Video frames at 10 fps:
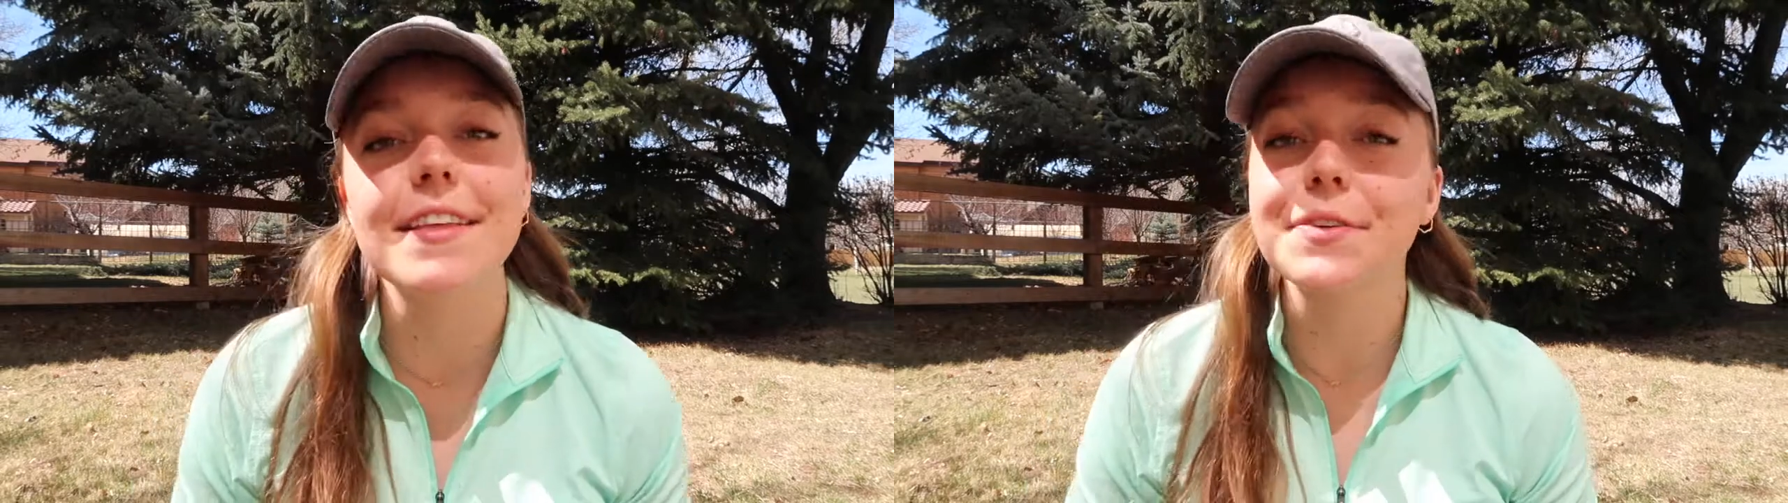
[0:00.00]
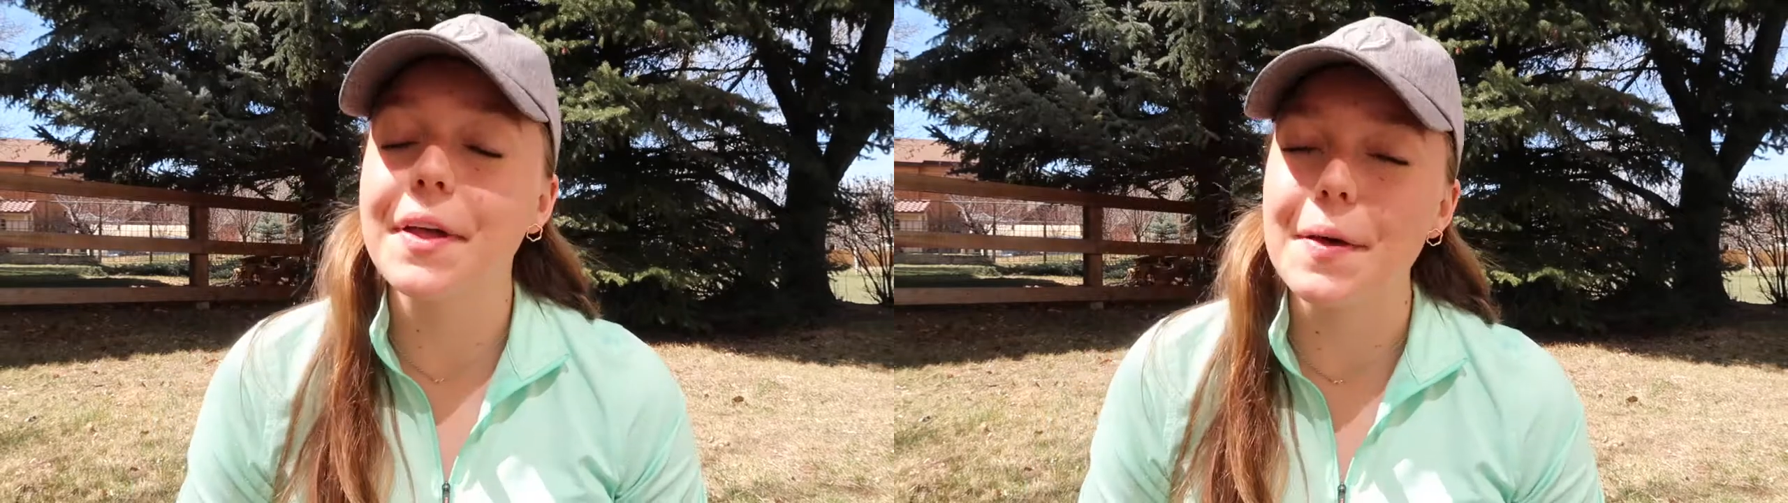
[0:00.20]

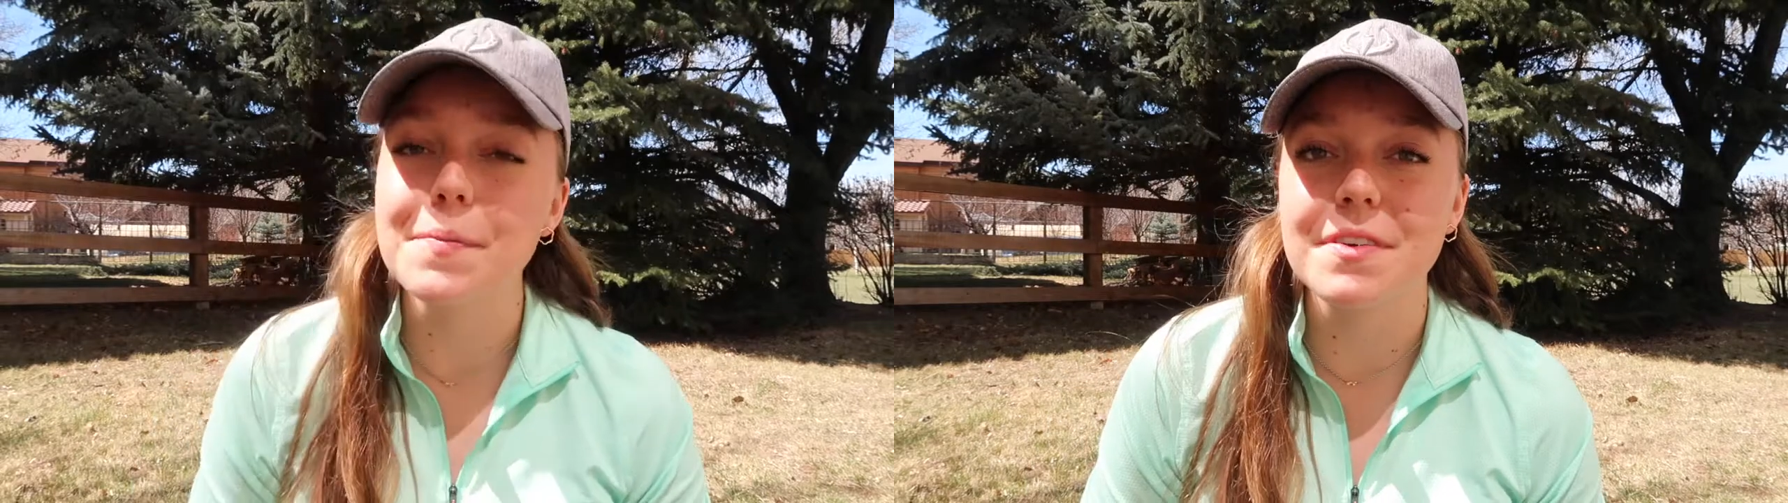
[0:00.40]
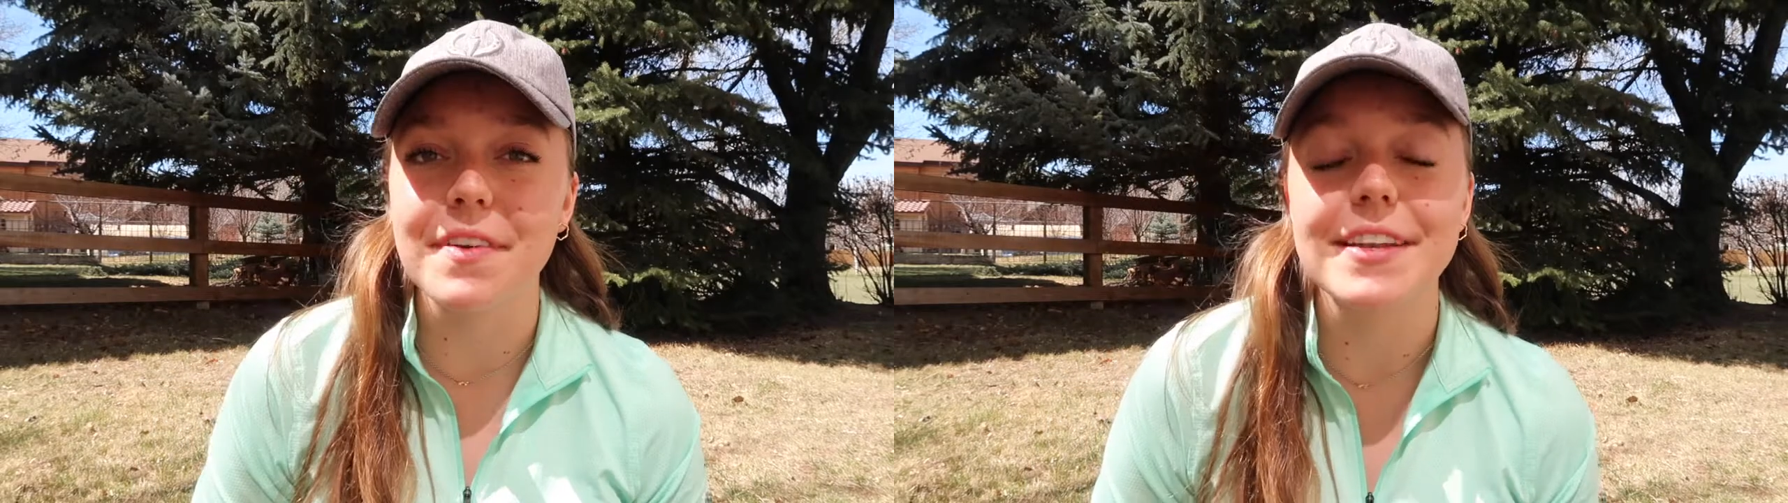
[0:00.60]
This will help
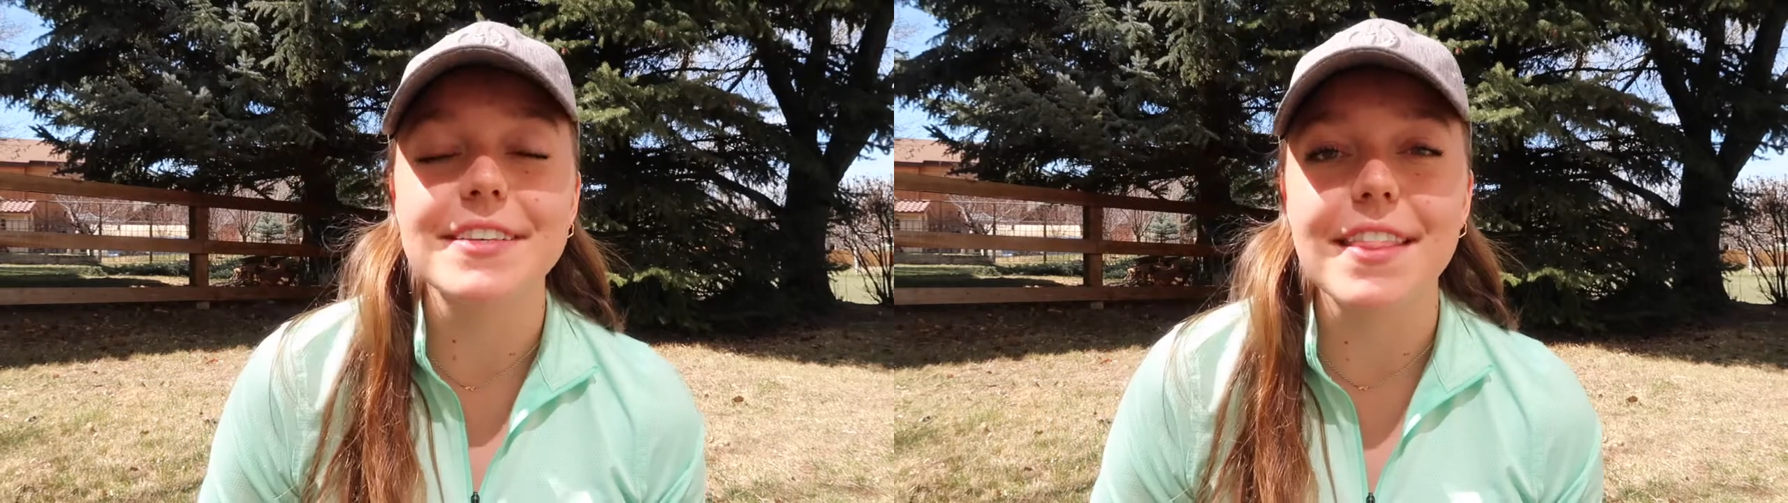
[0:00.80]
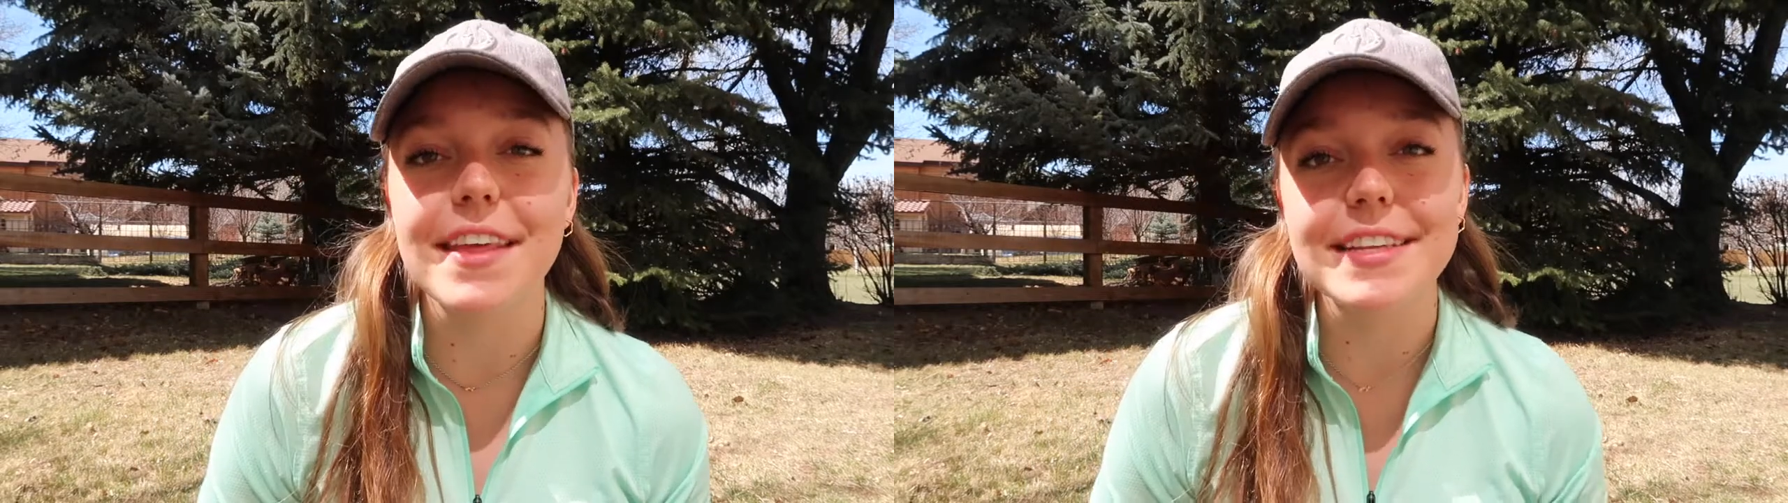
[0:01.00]
prevent
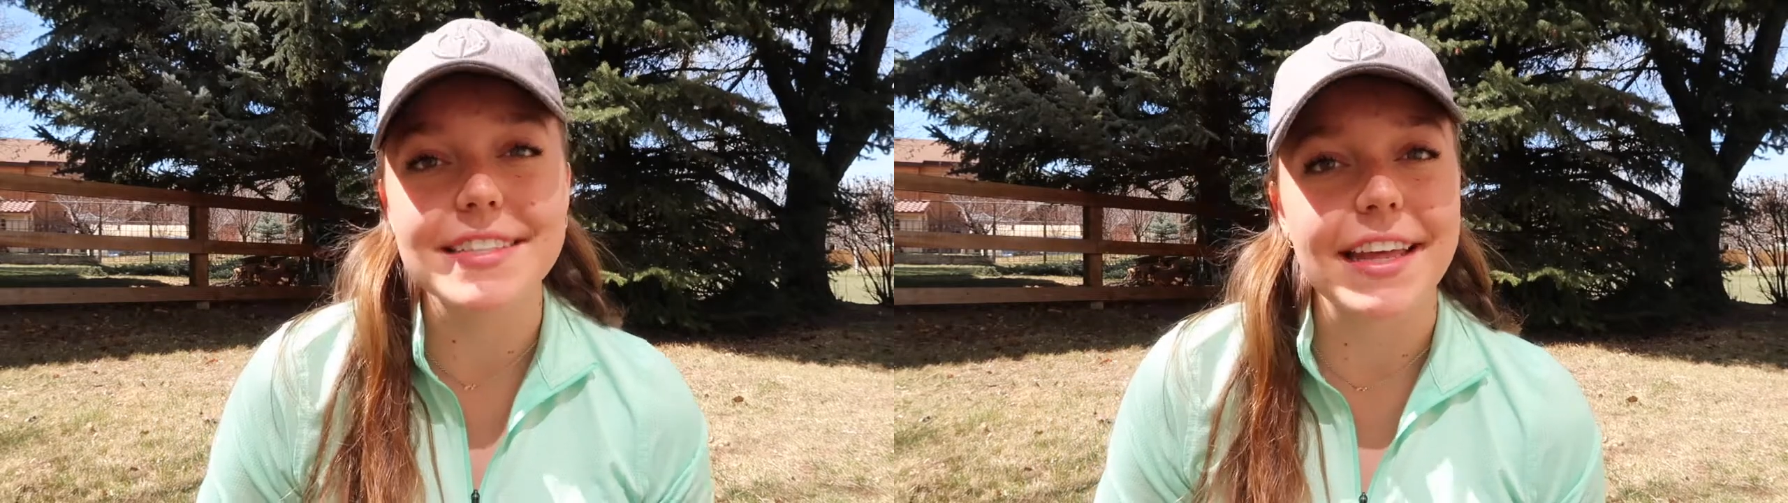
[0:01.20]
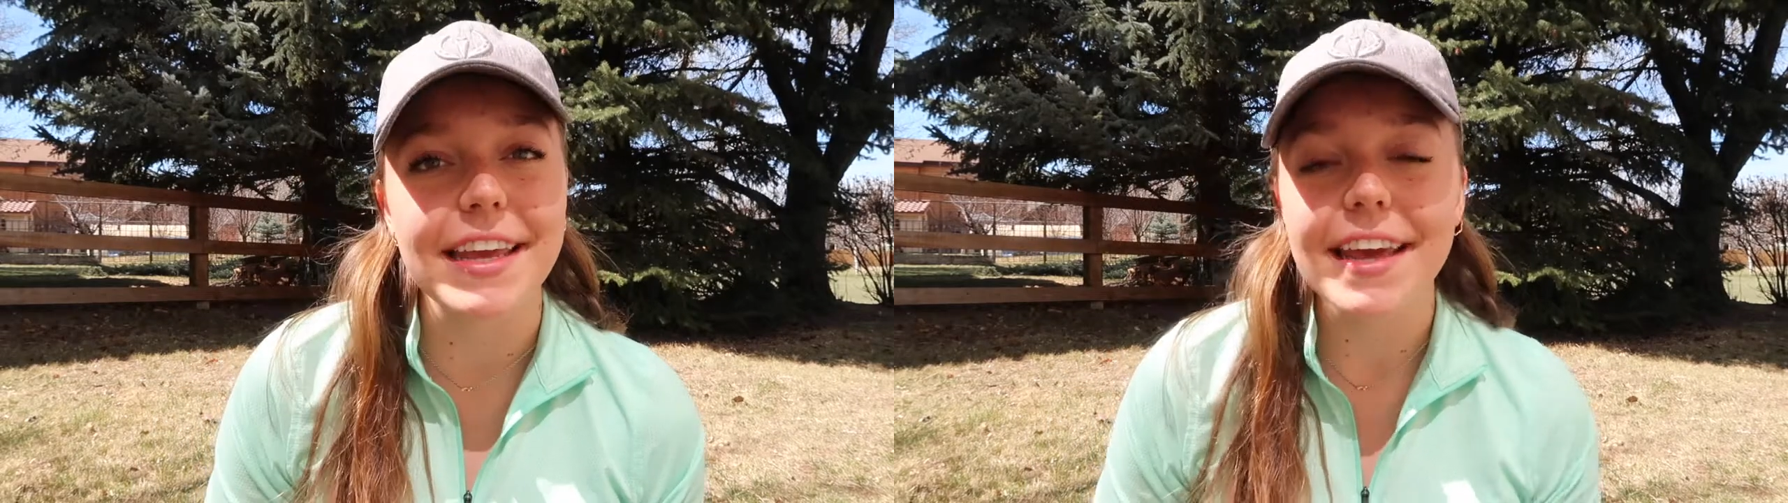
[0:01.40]
things
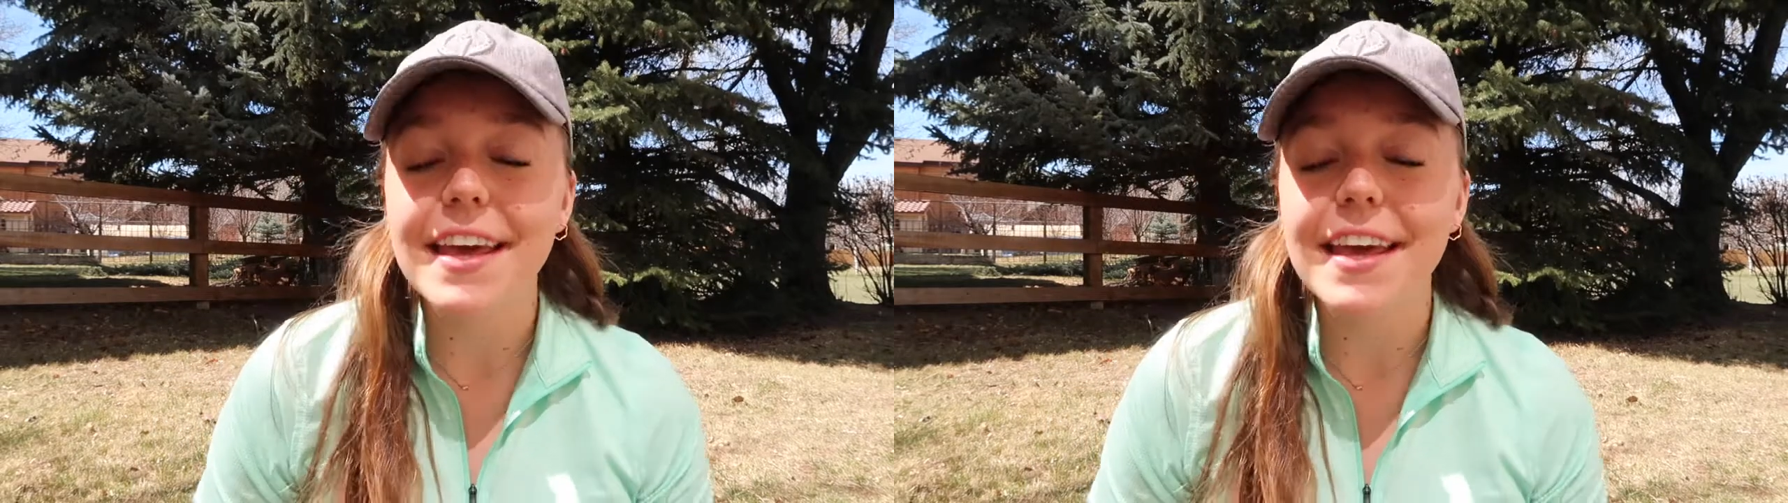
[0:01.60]
like